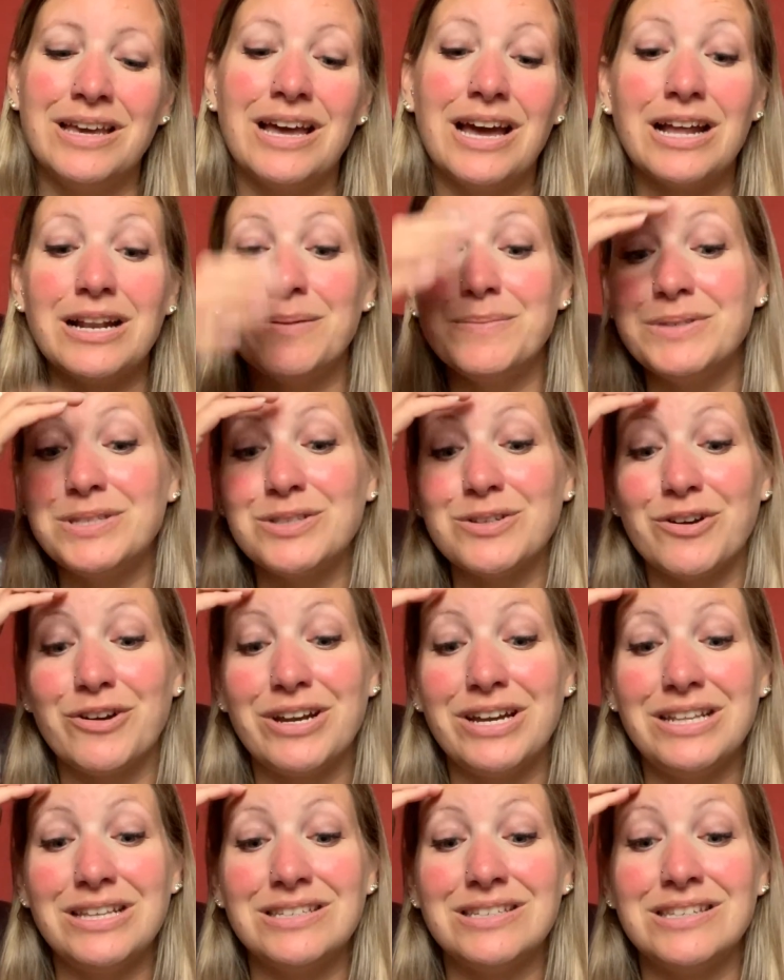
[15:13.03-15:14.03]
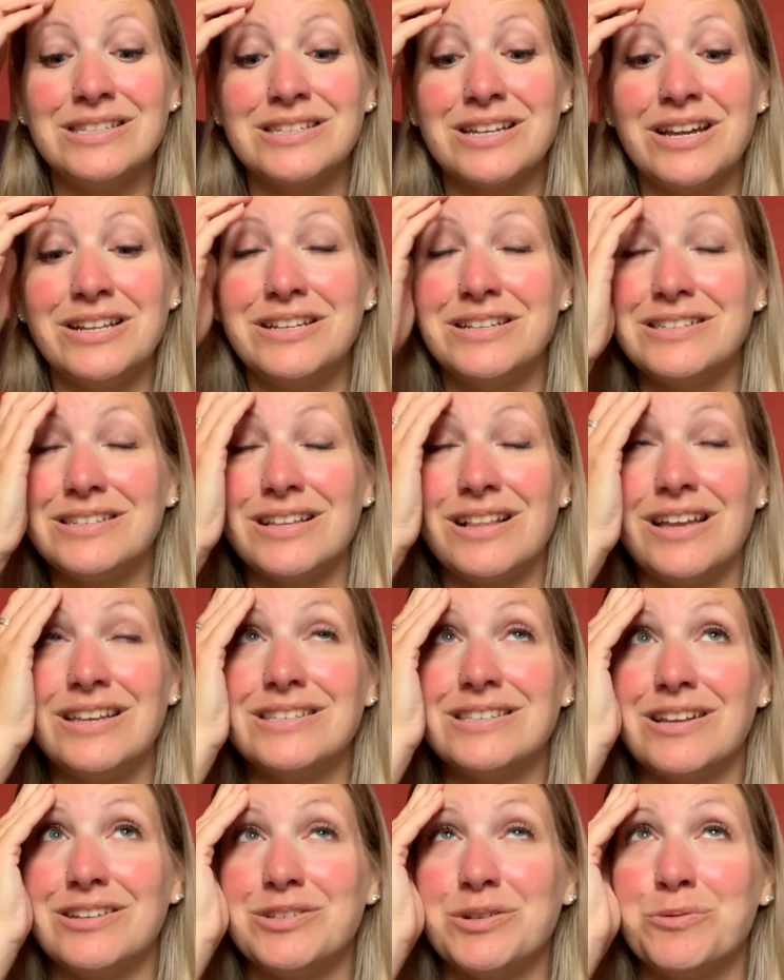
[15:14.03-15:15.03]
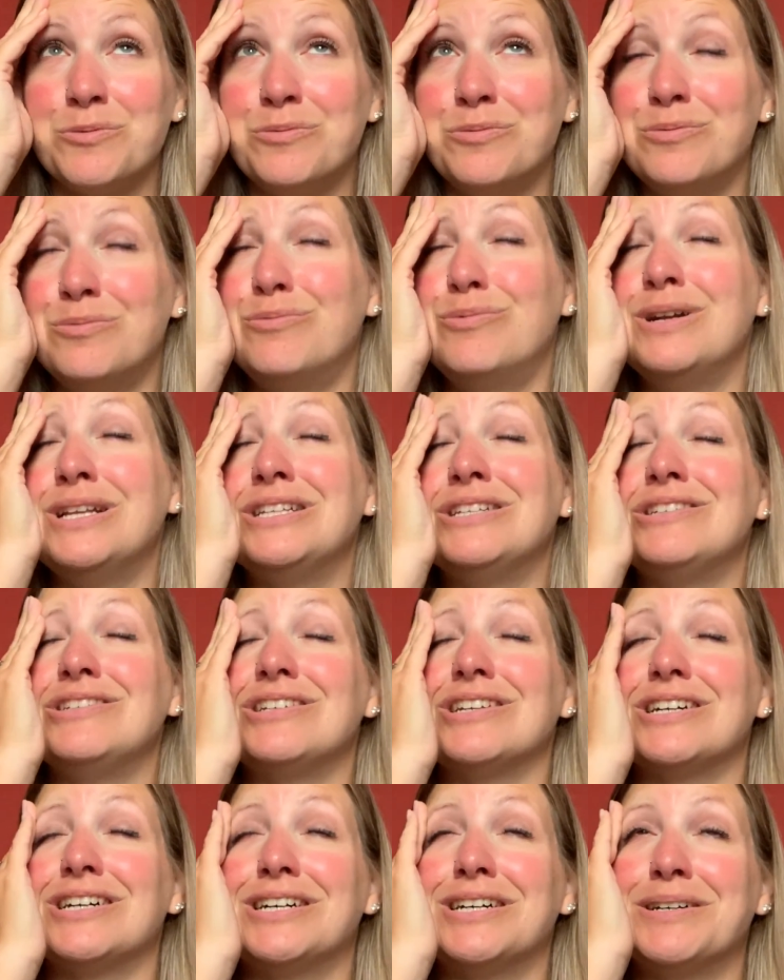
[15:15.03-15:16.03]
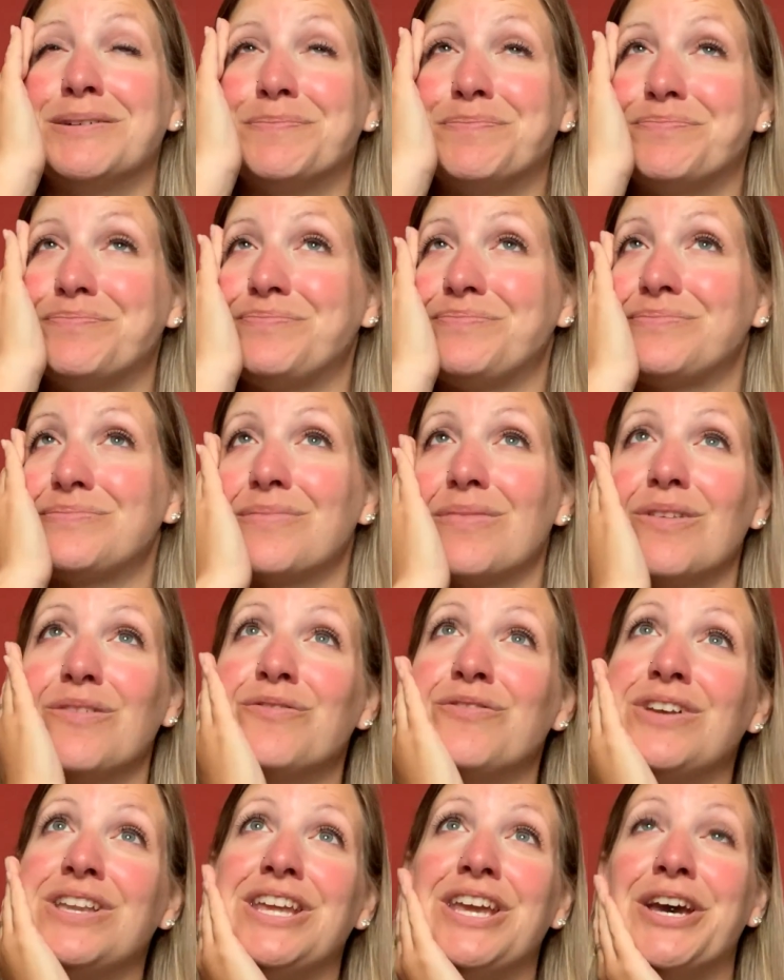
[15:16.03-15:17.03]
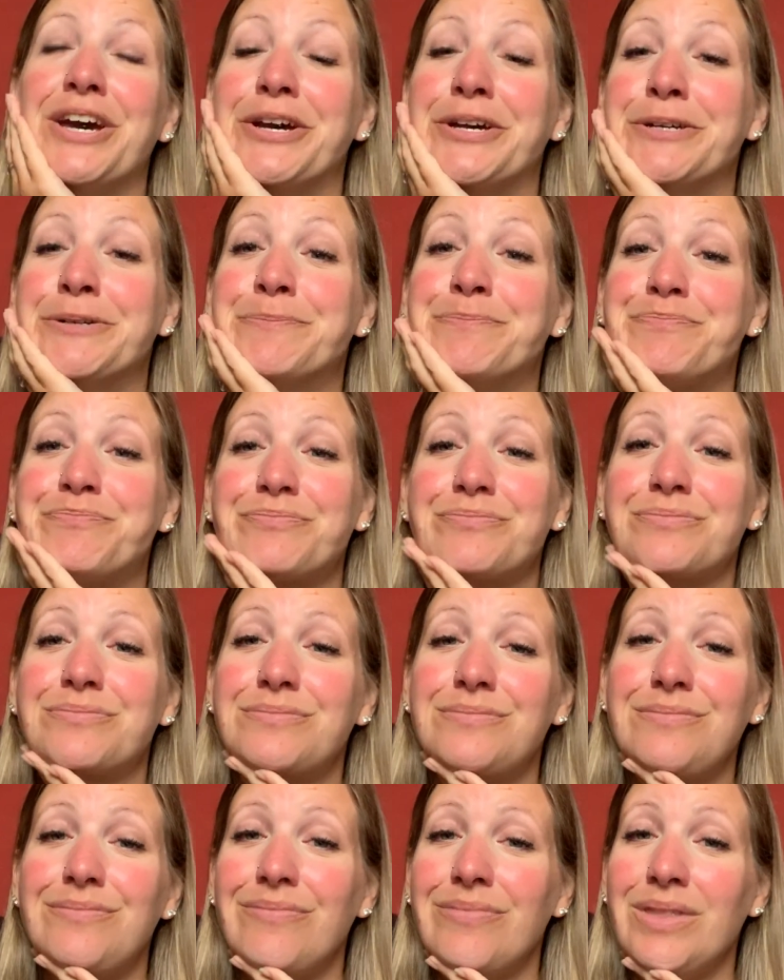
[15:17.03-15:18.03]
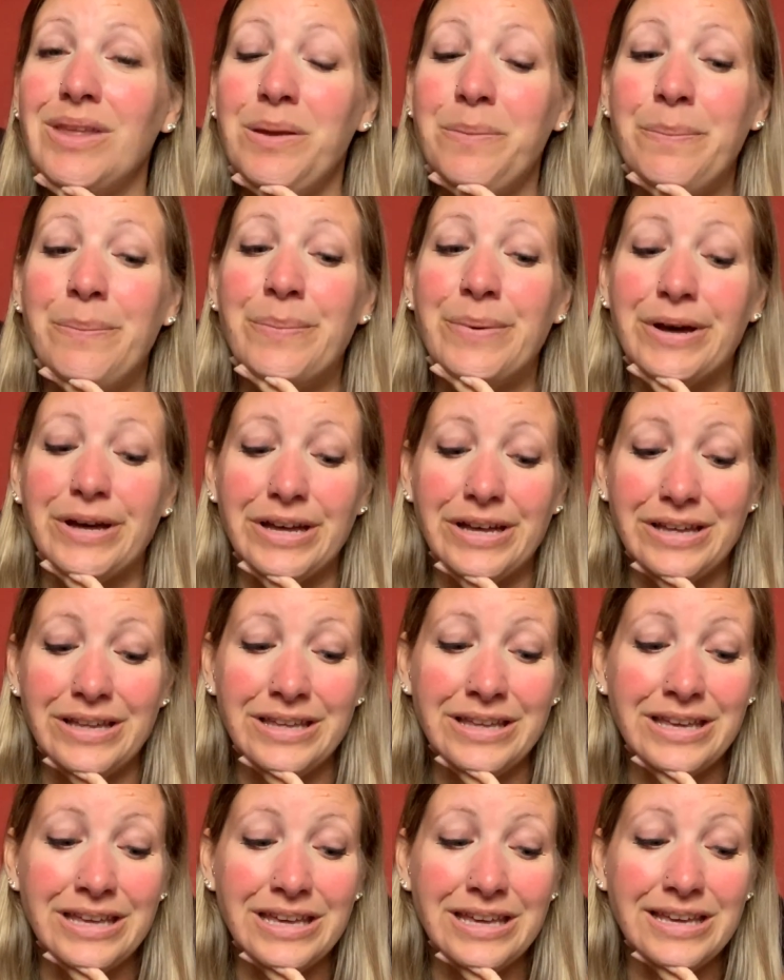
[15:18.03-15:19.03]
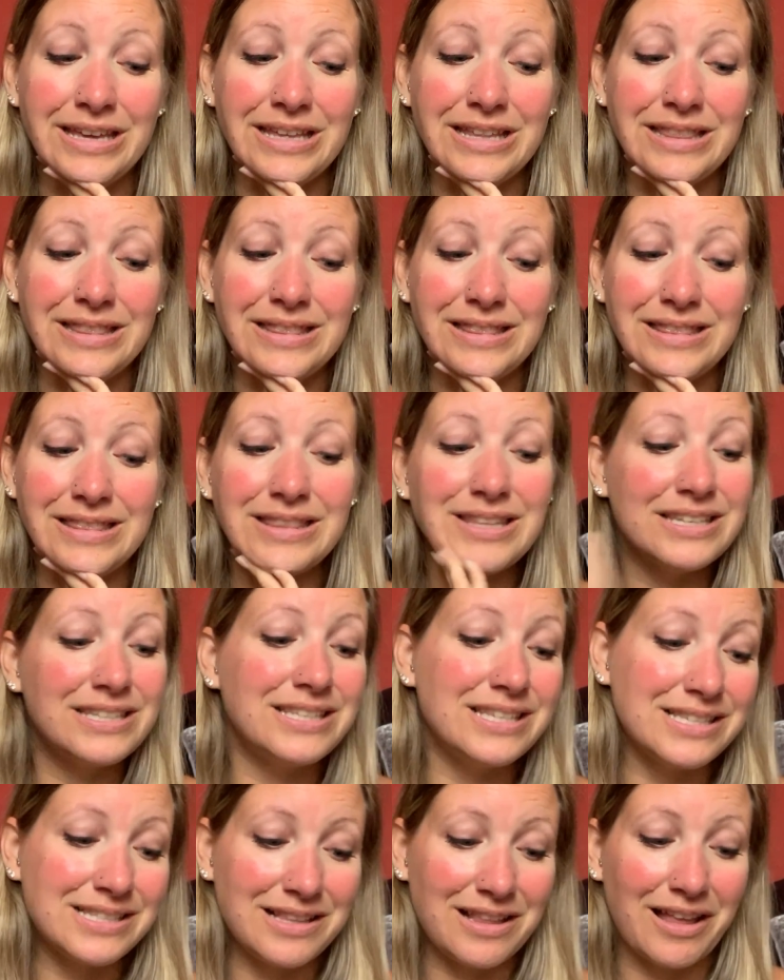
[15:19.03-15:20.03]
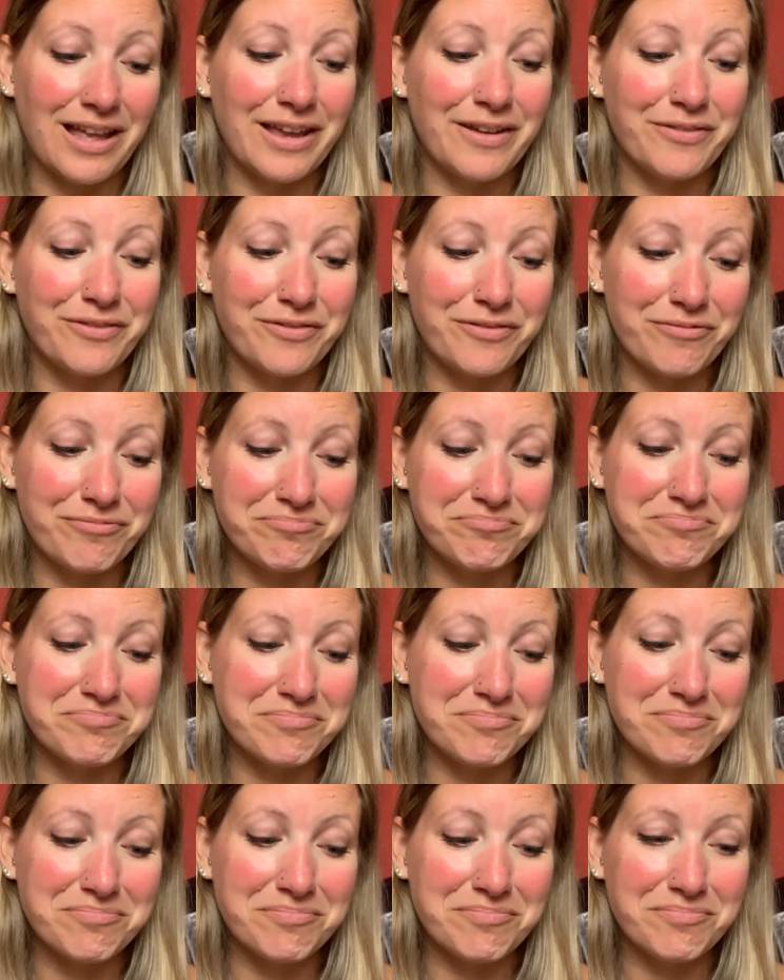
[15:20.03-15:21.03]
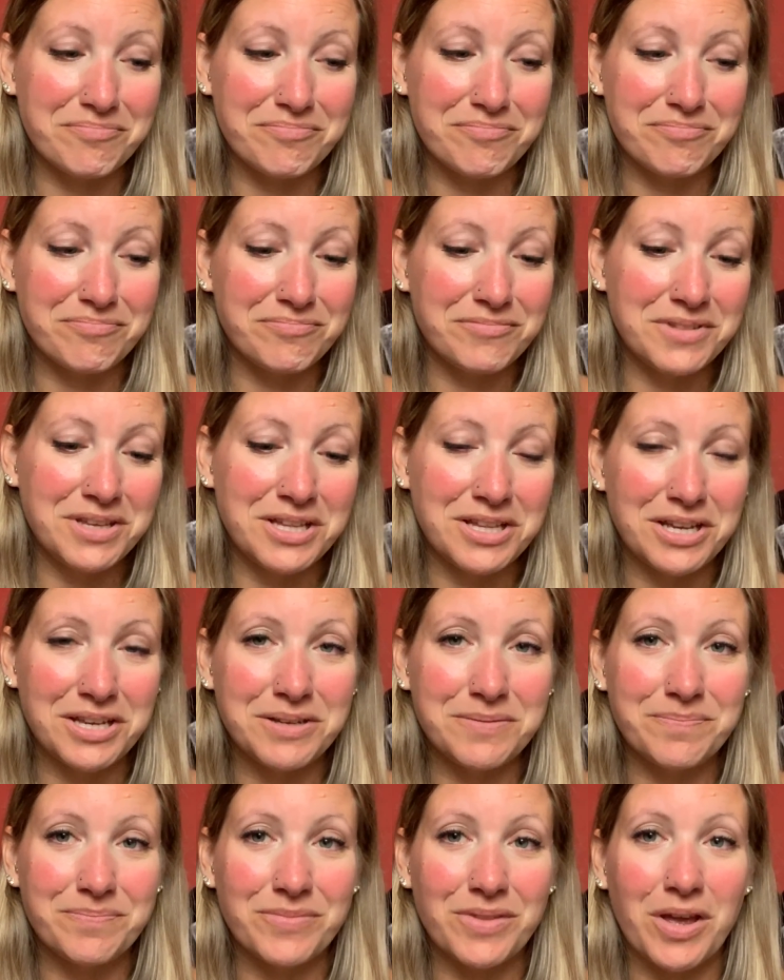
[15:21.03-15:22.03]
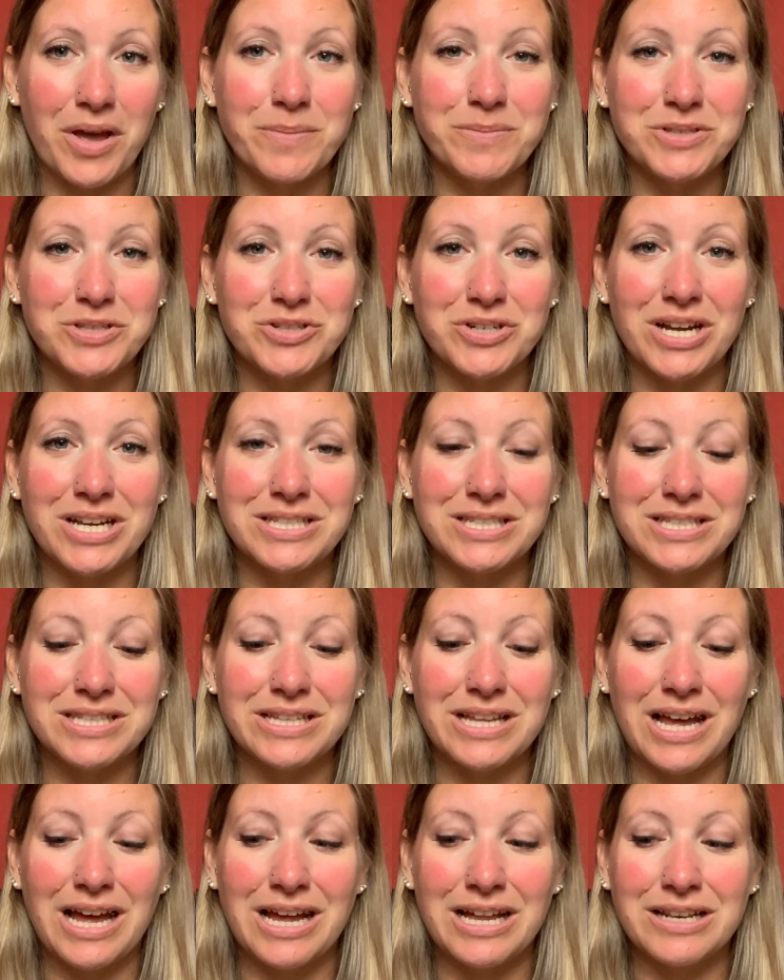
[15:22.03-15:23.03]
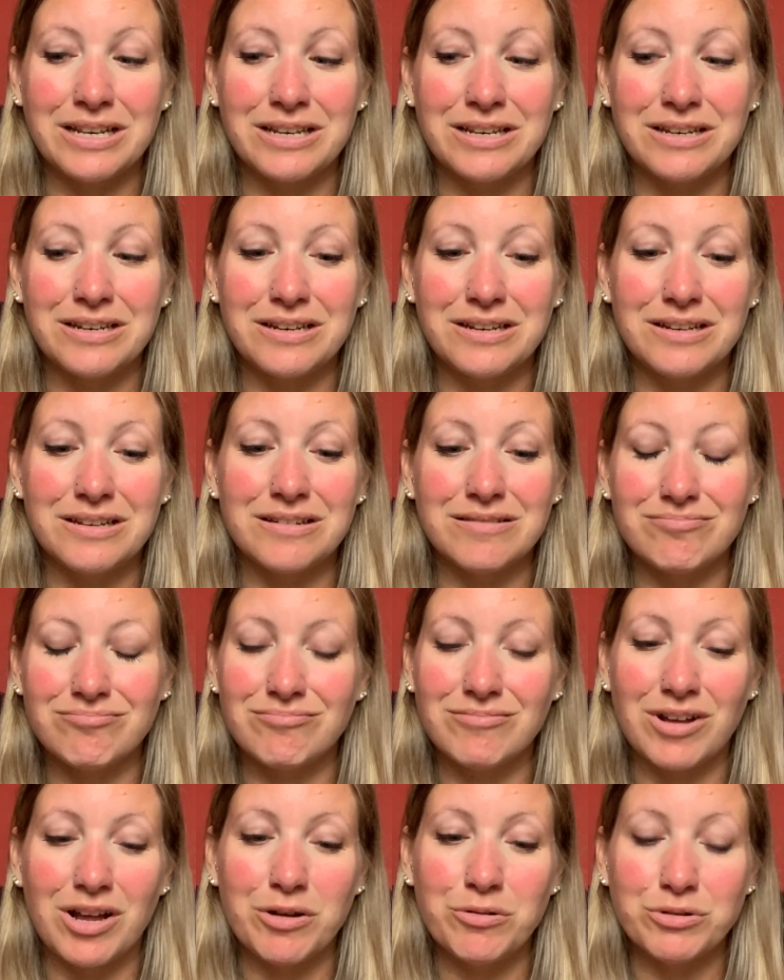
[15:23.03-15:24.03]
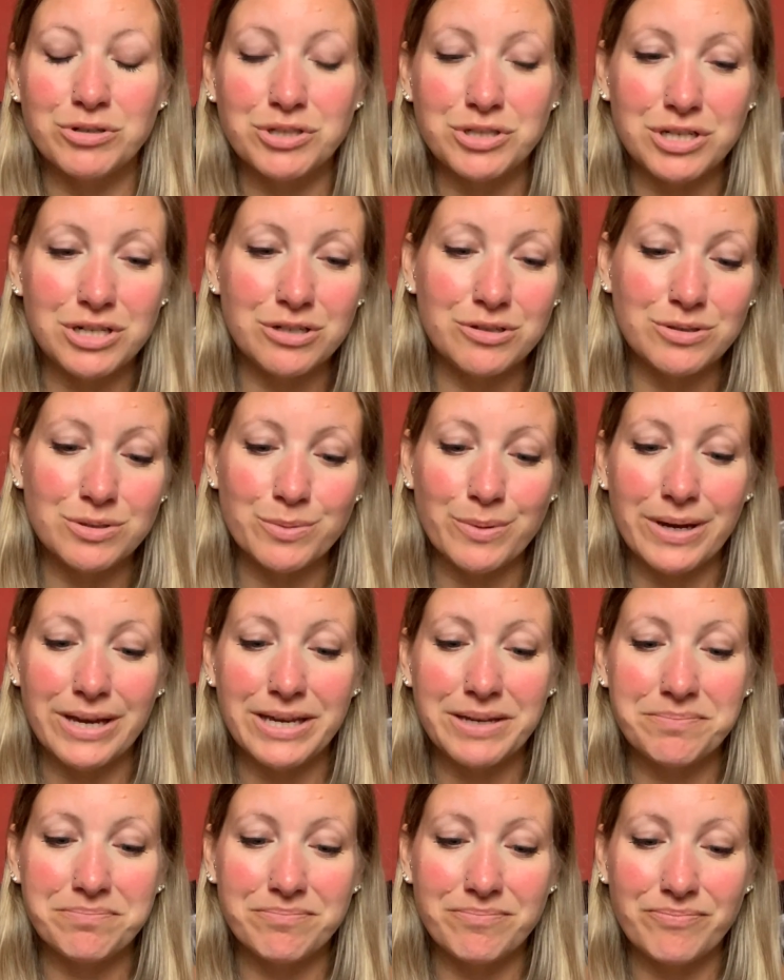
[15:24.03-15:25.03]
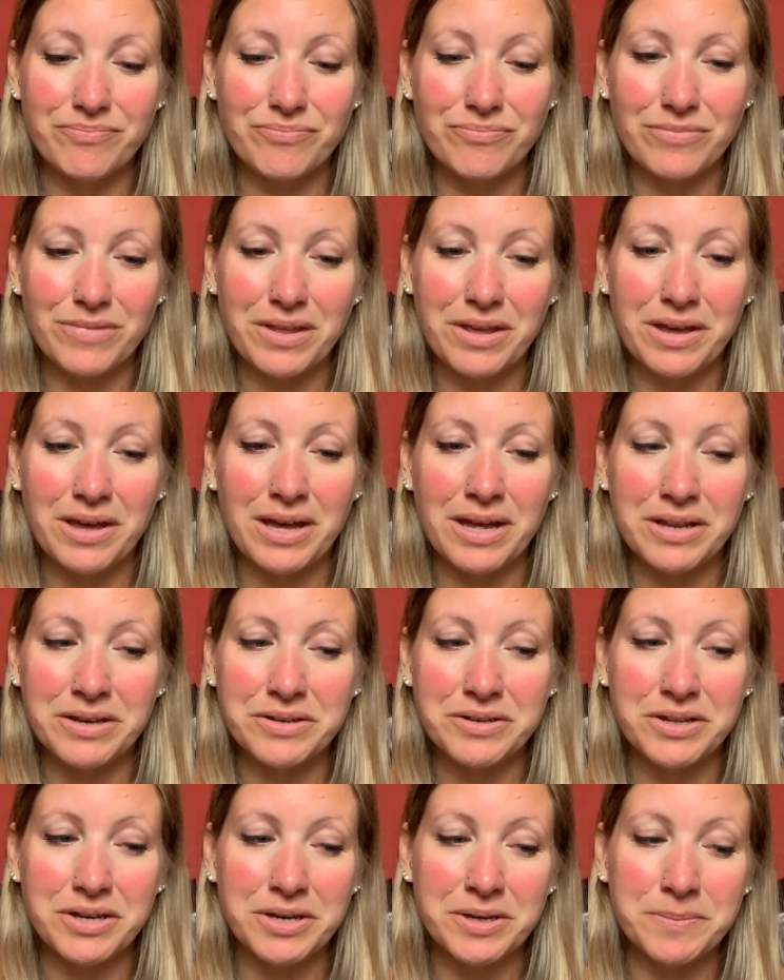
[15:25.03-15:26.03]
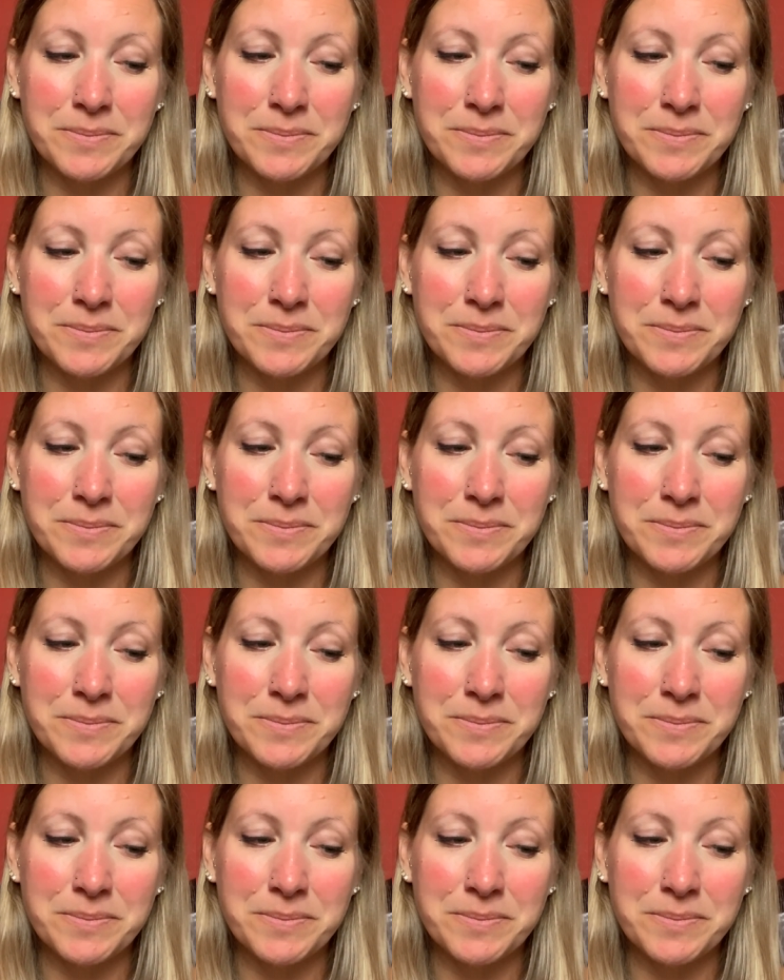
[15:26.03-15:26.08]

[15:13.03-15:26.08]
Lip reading: And I'm sorry, this has turned into like such a whinger video, but this is life, you know. I'm stressed and I want to lose weight, and